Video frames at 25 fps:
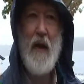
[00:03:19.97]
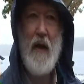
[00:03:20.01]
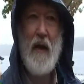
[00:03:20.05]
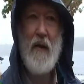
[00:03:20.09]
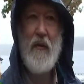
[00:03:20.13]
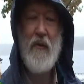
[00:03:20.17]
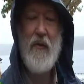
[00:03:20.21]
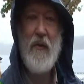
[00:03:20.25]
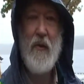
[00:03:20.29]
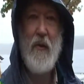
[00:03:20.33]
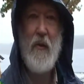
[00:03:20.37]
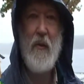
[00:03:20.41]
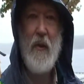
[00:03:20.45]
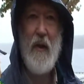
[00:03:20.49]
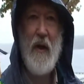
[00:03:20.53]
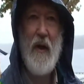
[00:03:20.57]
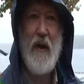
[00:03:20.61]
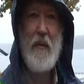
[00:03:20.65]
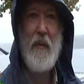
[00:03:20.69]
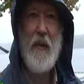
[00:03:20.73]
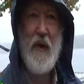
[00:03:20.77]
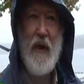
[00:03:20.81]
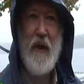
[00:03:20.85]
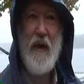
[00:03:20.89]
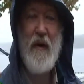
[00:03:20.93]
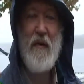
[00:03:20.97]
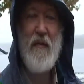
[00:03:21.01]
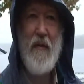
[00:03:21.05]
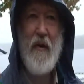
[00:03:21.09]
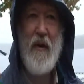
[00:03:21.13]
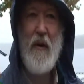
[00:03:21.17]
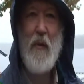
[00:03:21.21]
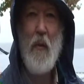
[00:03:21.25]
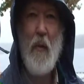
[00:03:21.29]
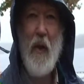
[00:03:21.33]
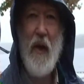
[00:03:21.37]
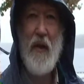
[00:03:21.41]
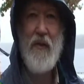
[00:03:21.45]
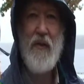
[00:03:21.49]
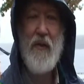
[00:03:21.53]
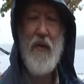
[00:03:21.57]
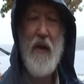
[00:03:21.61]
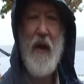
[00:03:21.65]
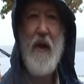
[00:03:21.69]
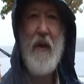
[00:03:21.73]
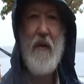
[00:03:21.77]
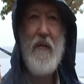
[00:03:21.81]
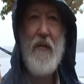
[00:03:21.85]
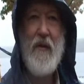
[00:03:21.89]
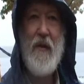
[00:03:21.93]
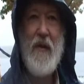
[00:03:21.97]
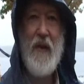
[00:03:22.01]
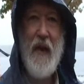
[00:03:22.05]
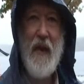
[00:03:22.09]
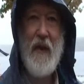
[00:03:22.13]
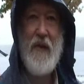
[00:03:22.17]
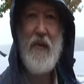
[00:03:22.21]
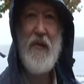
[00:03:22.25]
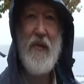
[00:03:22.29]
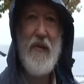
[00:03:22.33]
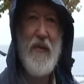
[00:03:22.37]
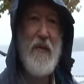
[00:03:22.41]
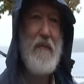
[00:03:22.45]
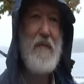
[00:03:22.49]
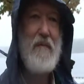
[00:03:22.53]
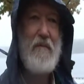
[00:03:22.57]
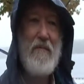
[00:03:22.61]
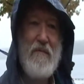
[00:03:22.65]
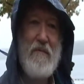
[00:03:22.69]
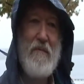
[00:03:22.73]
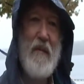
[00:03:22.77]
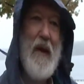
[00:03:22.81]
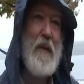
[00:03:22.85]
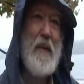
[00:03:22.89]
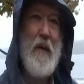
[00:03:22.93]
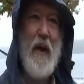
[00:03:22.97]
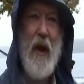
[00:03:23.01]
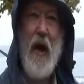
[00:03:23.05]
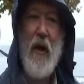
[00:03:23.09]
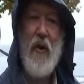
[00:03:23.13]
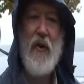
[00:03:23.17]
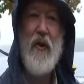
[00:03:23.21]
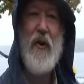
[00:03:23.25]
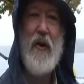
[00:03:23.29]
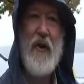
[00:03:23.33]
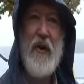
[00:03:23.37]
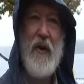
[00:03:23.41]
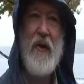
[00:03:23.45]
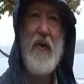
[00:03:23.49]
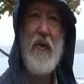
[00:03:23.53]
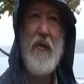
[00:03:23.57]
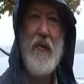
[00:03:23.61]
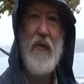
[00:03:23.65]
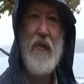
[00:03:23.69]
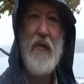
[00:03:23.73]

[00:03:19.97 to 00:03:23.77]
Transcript: And so we're going to be in a very wet state for the next maybe 100 years.